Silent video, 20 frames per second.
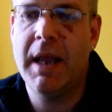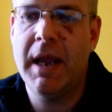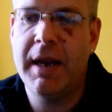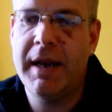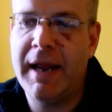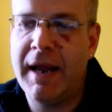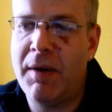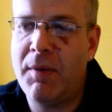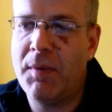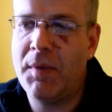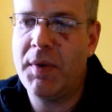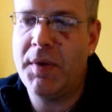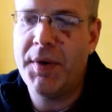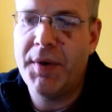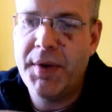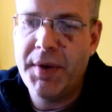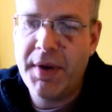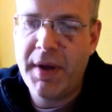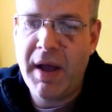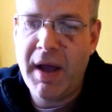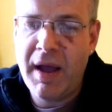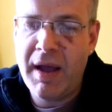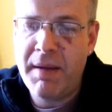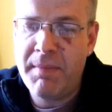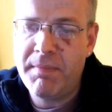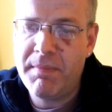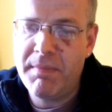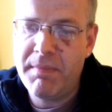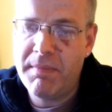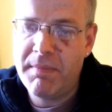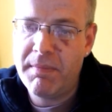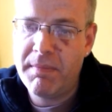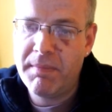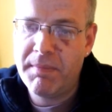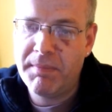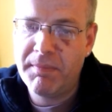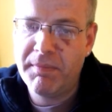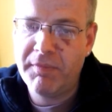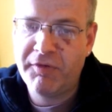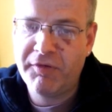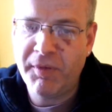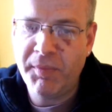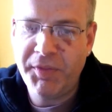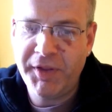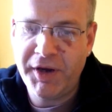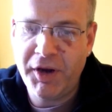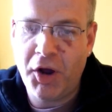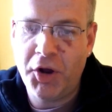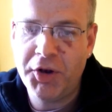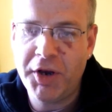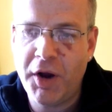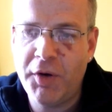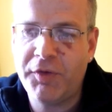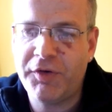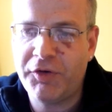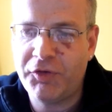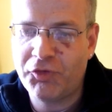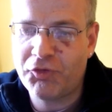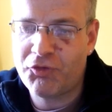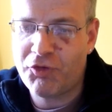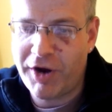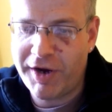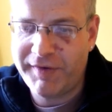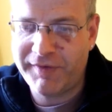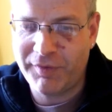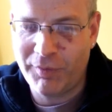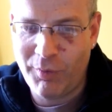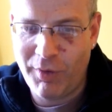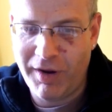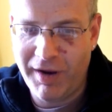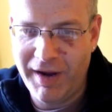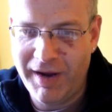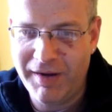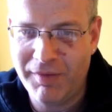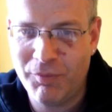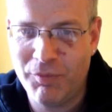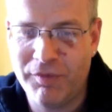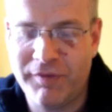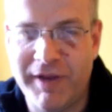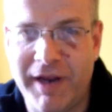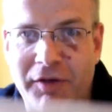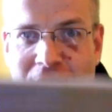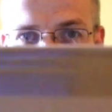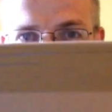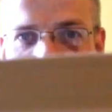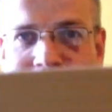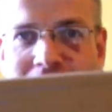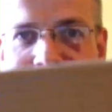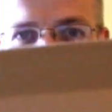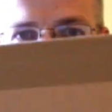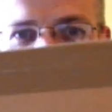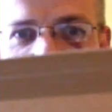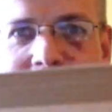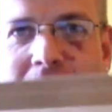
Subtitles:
Now, something that I noticed straight away was the actual size of the